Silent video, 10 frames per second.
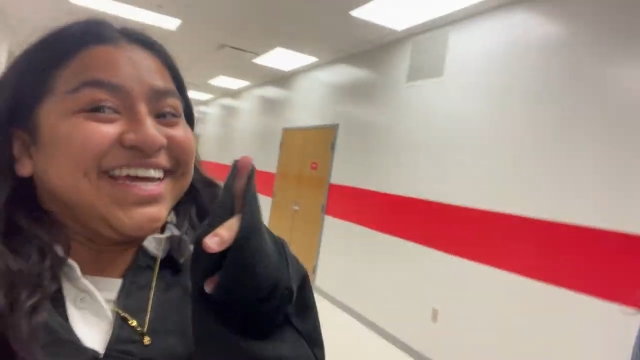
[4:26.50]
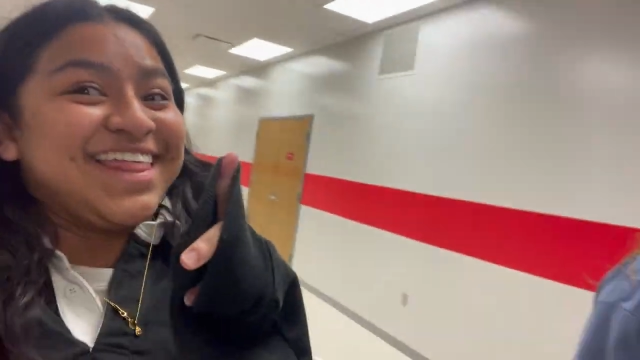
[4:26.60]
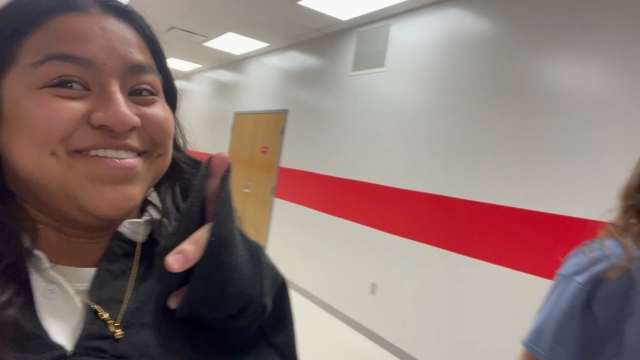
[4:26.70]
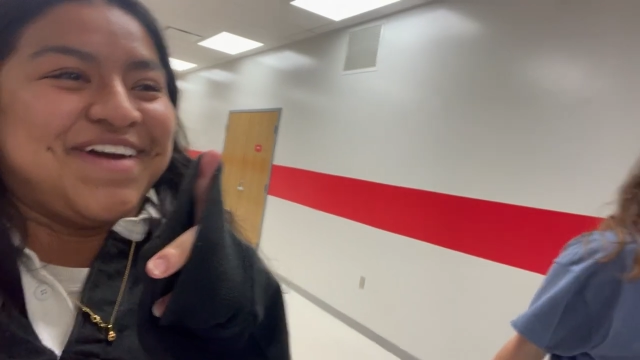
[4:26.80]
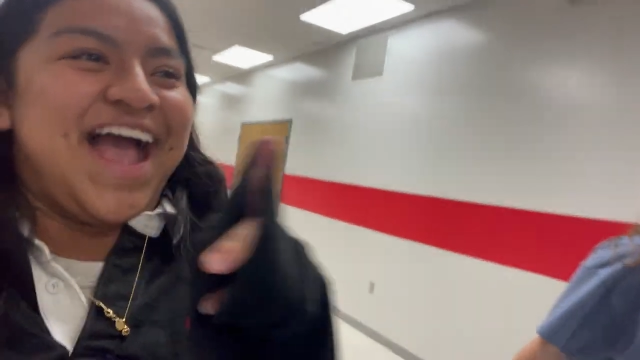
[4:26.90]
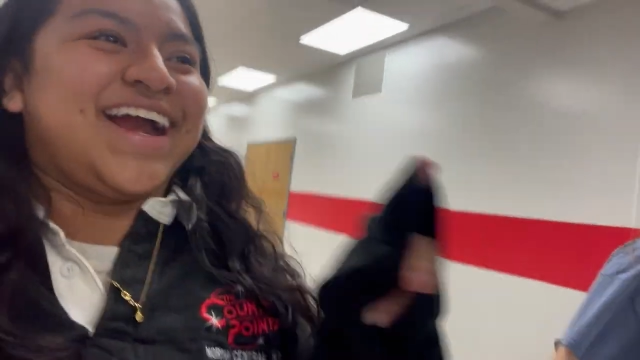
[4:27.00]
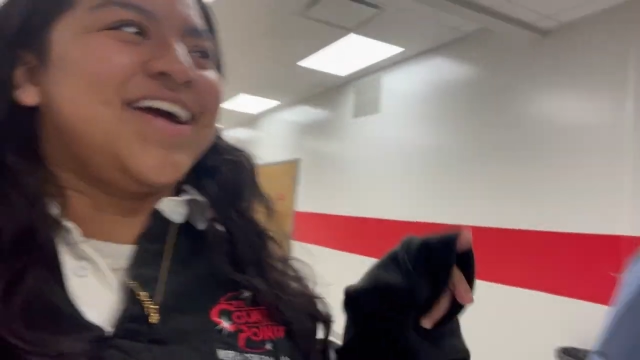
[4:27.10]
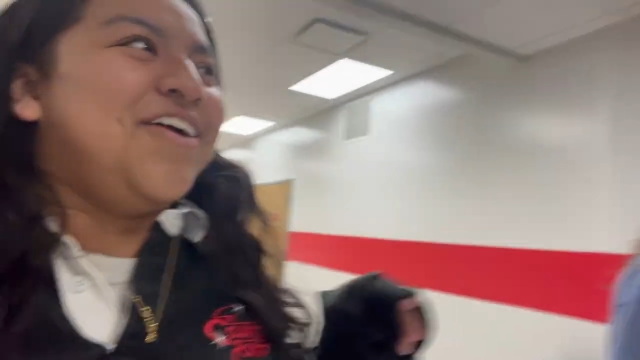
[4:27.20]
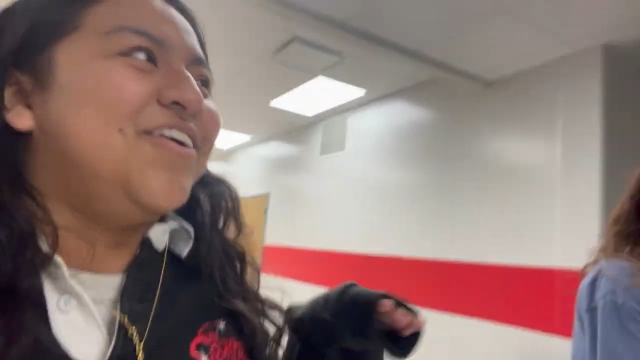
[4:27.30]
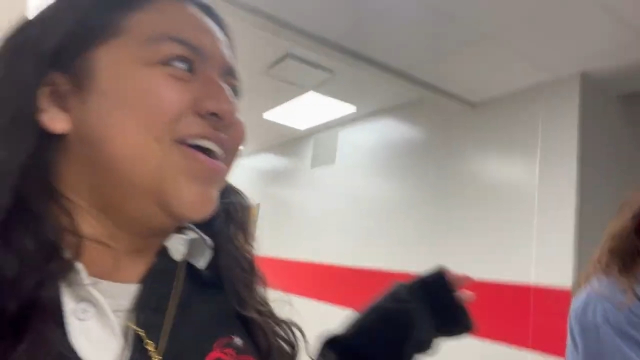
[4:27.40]
in the back.
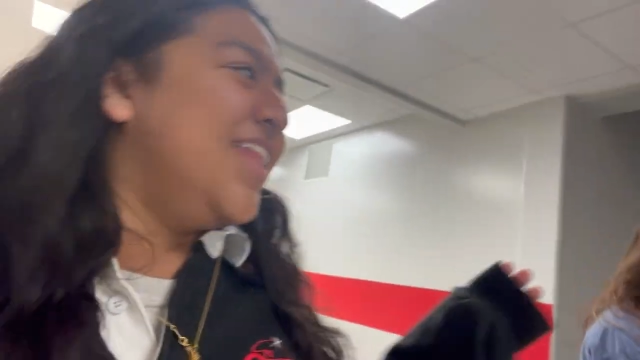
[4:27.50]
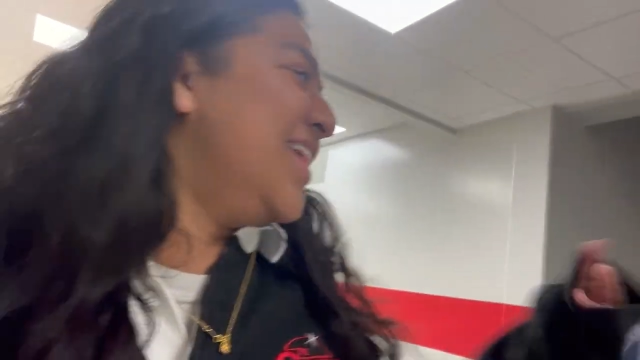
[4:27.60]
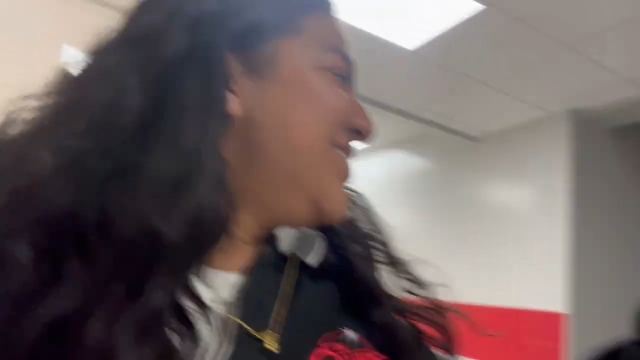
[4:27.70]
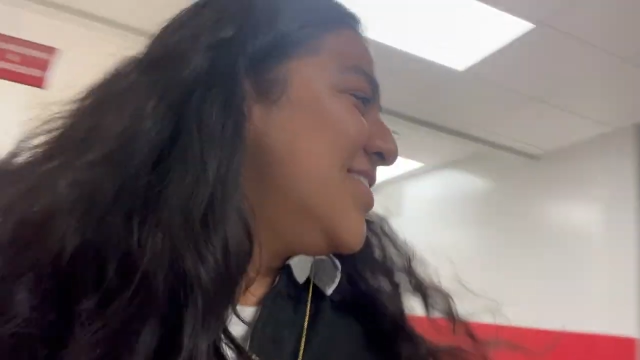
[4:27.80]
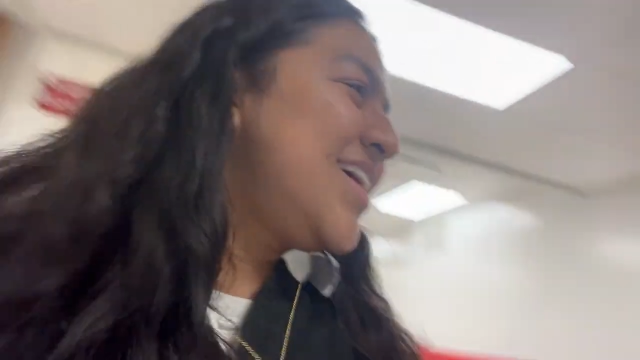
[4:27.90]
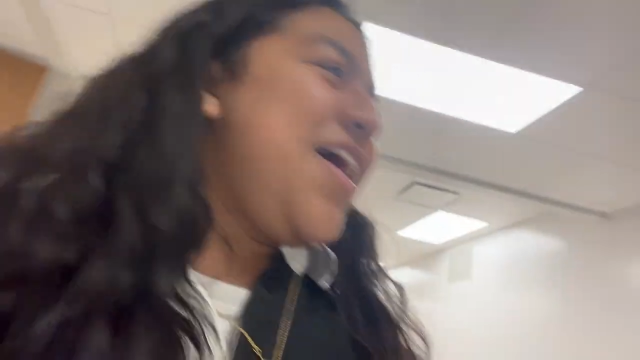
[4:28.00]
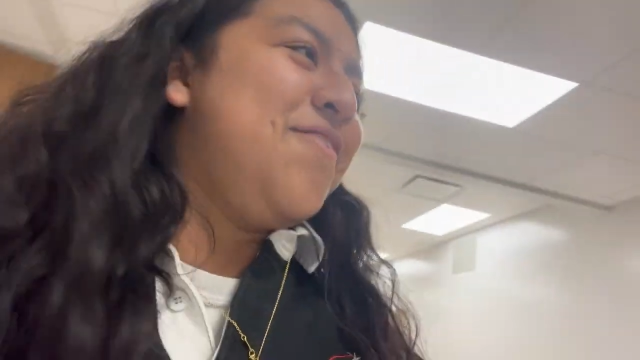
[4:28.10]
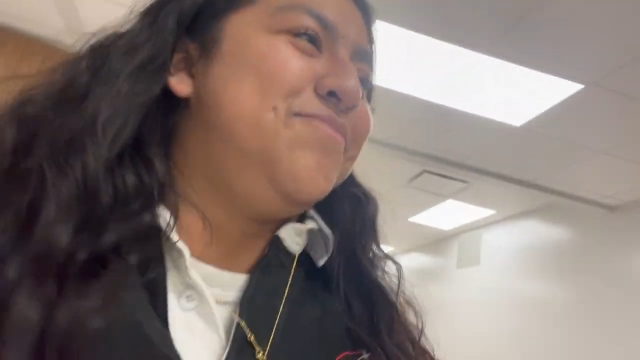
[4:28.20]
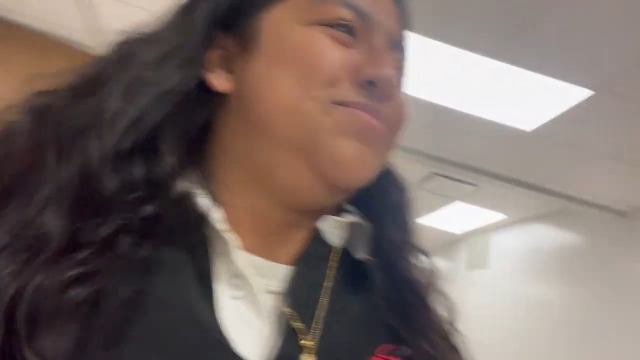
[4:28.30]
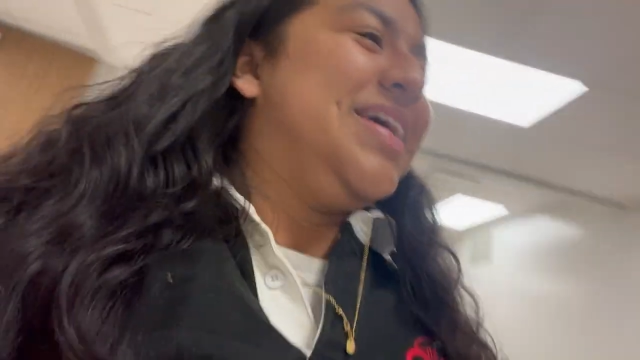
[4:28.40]
Hold on, let's look at how
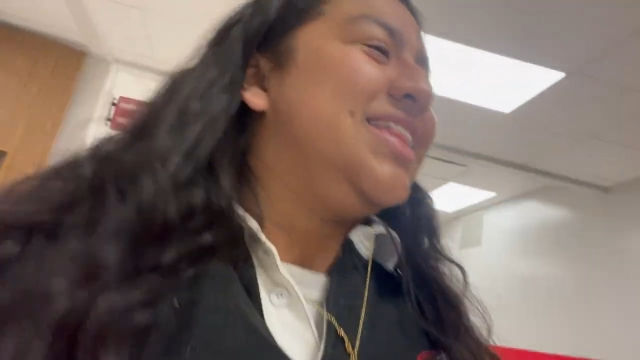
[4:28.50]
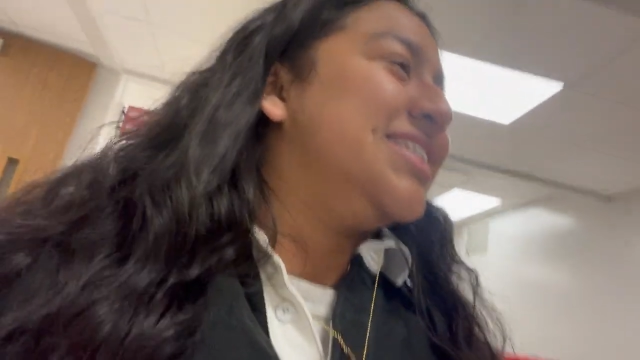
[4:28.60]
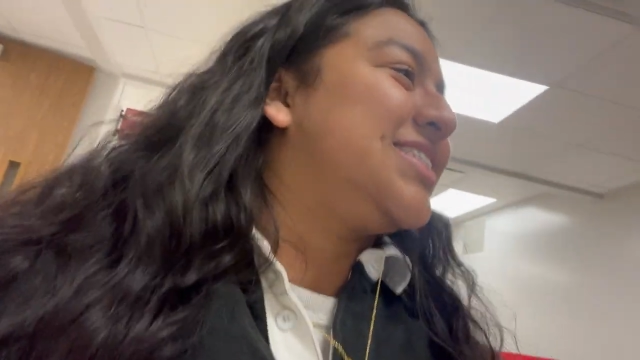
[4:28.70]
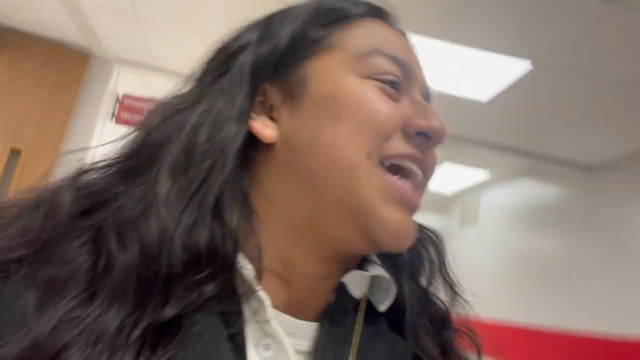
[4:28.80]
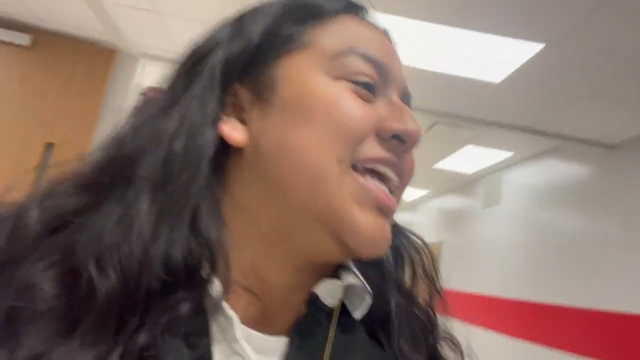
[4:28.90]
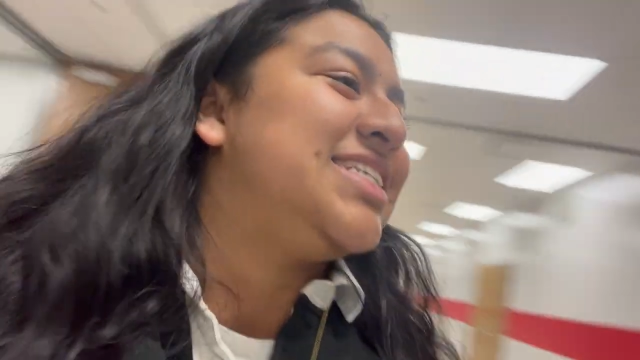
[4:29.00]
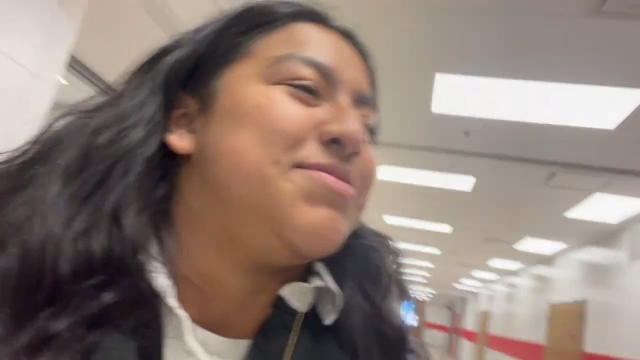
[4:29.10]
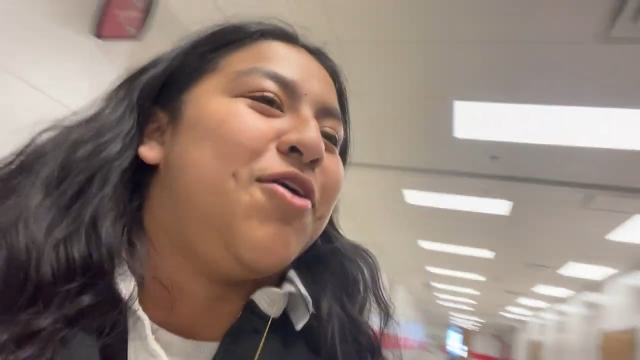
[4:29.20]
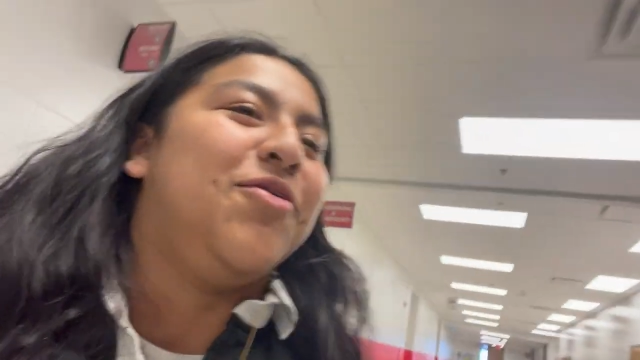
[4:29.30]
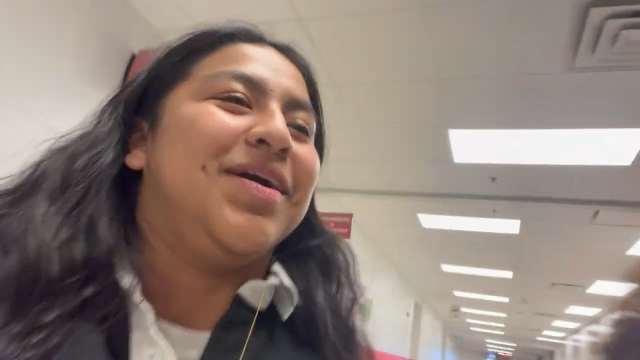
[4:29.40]
big this goddamn hallway